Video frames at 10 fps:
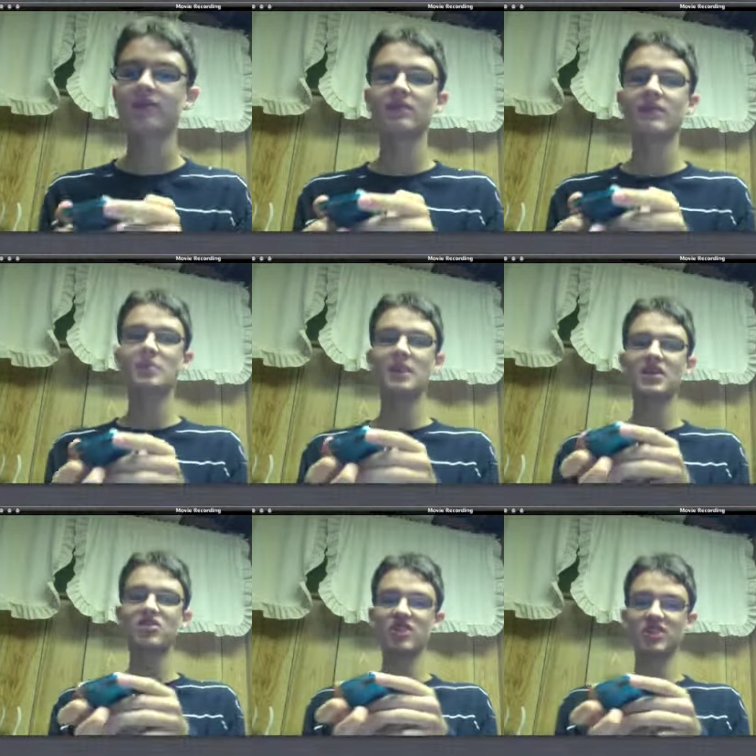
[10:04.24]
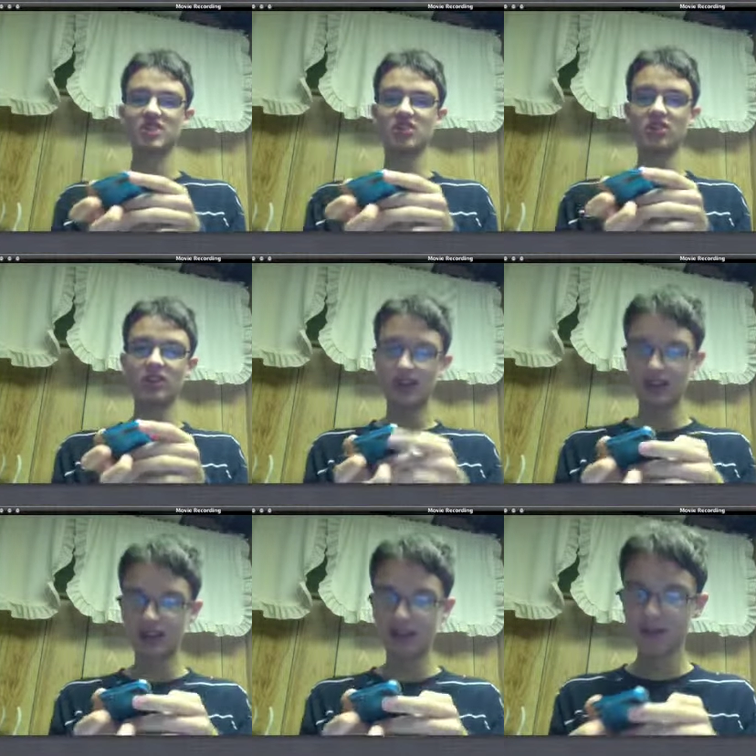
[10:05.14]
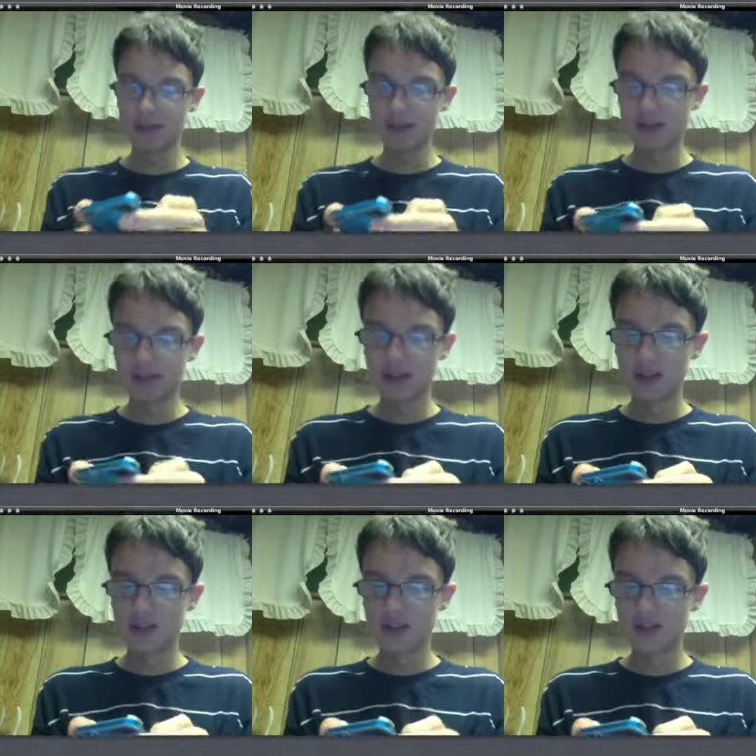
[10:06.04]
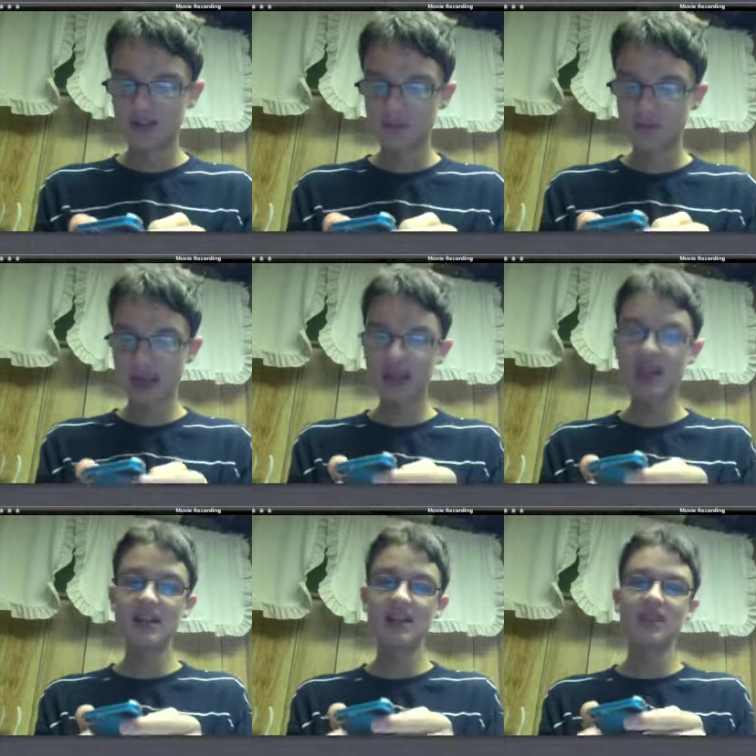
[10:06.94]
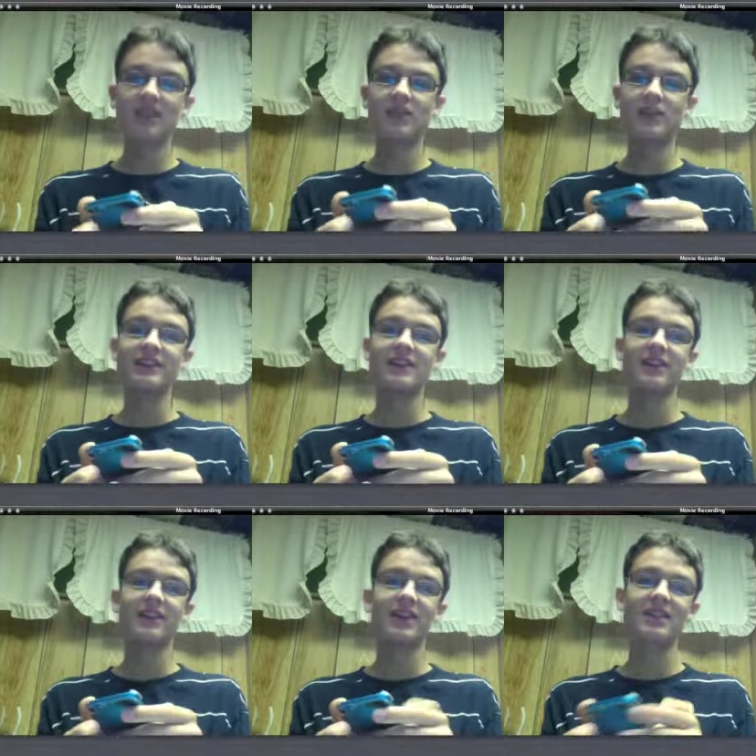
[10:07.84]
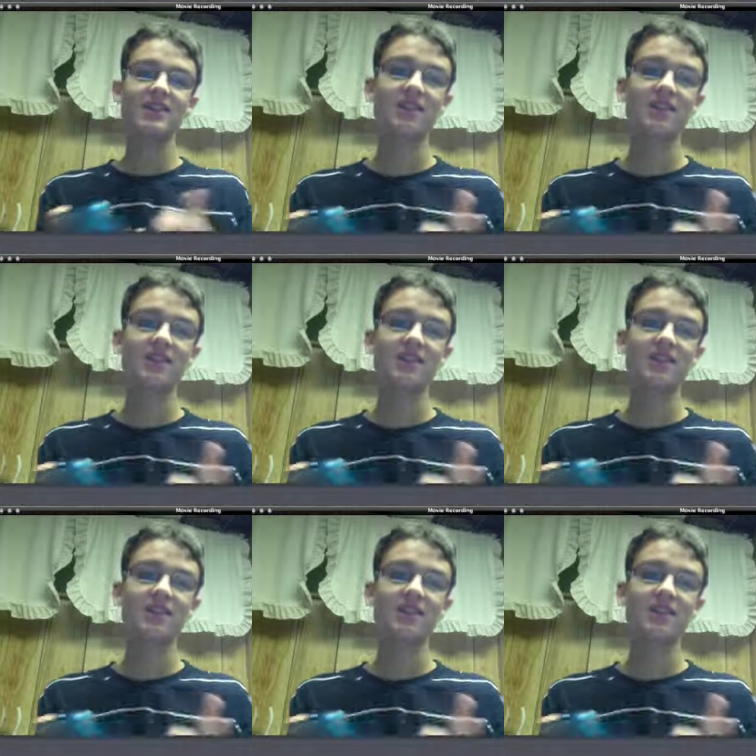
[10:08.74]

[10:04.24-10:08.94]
my traditional Mac hating ringtone, I guess.